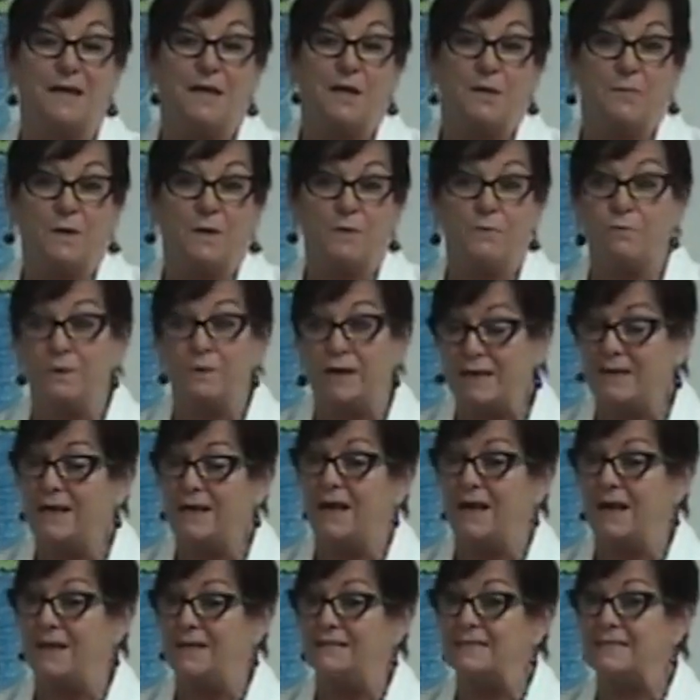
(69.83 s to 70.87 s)
we
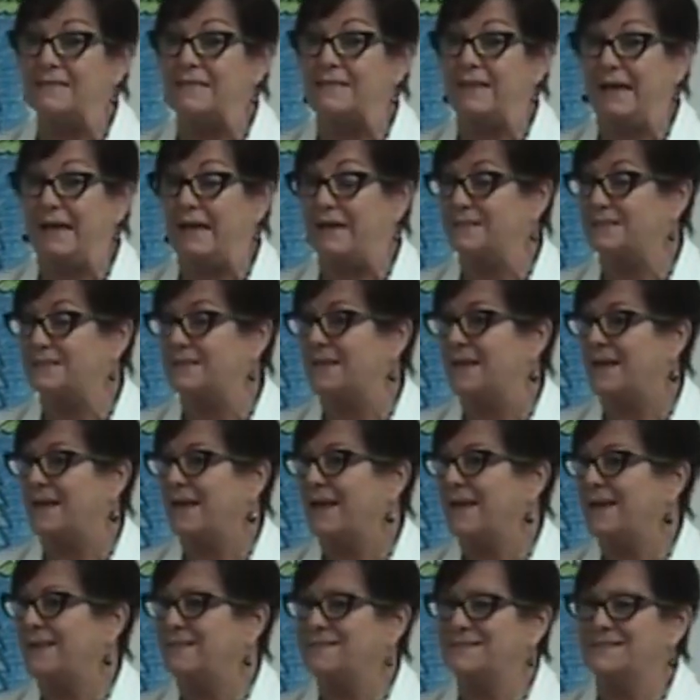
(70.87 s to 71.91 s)
realise that
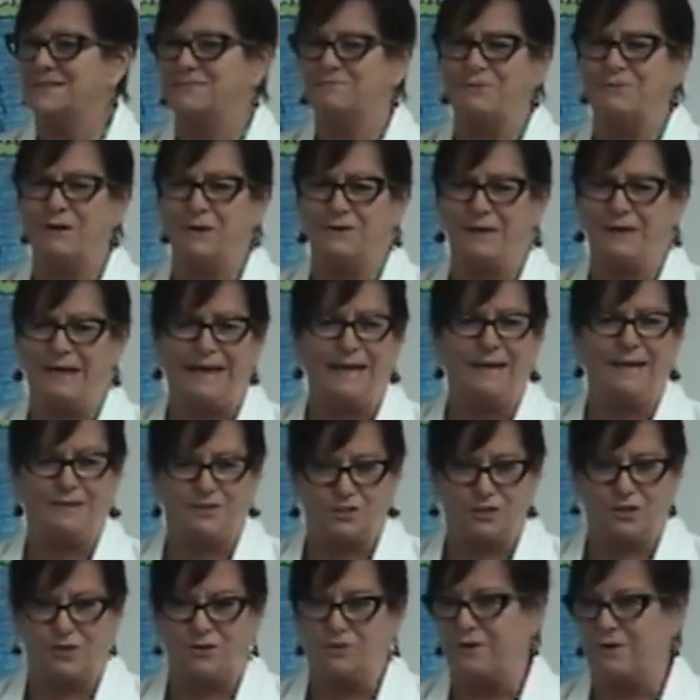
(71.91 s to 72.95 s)
it's very
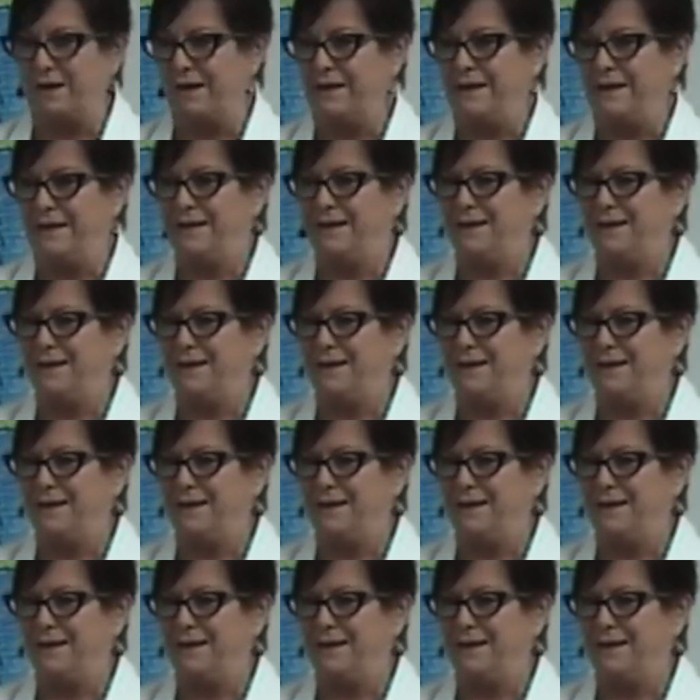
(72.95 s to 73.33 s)
energy draining.